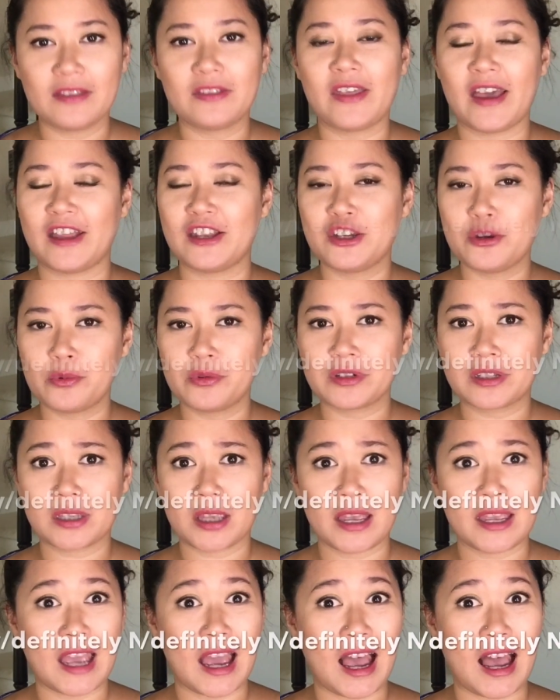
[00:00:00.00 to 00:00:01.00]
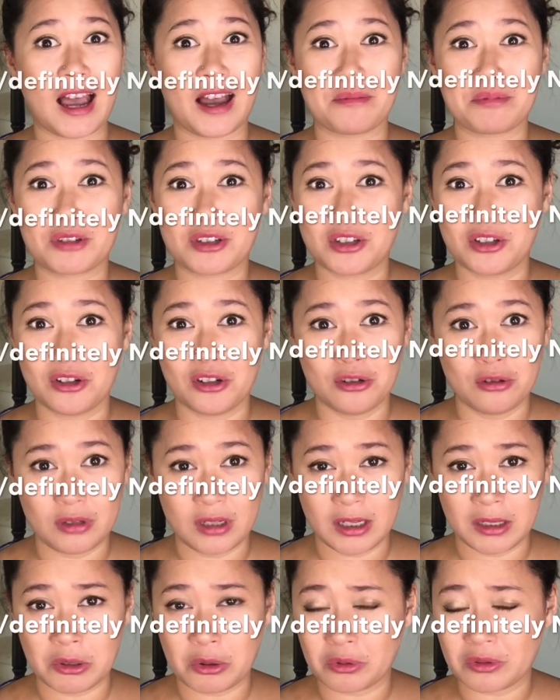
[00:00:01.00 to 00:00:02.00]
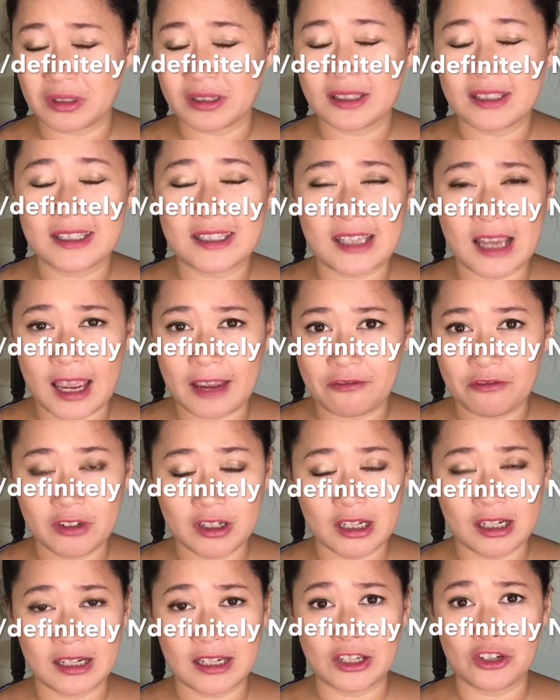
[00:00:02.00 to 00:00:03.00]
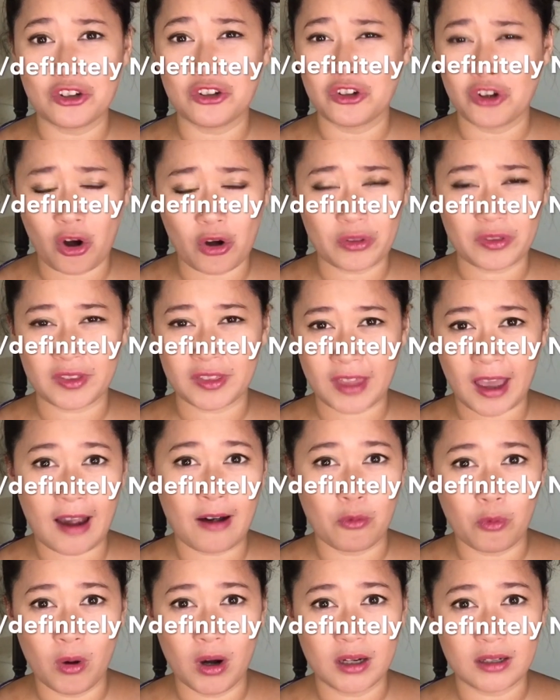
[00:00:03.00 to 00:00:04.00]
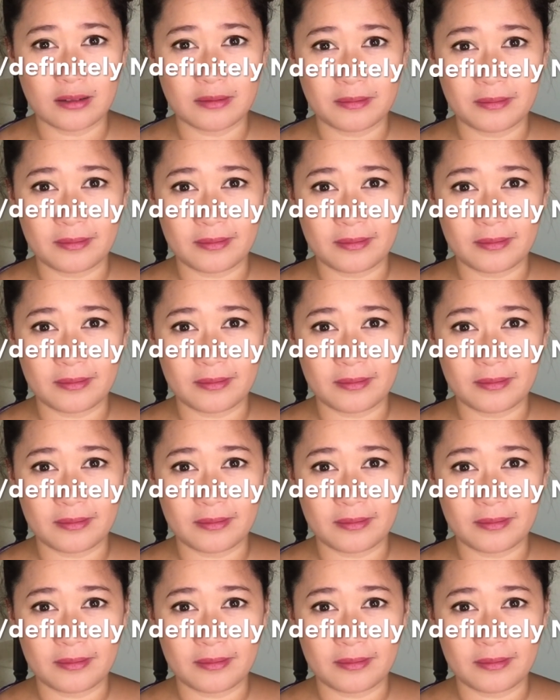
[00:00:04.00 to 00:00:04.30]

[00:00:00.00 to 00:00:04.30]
then you will say absolutely or definitely not that one.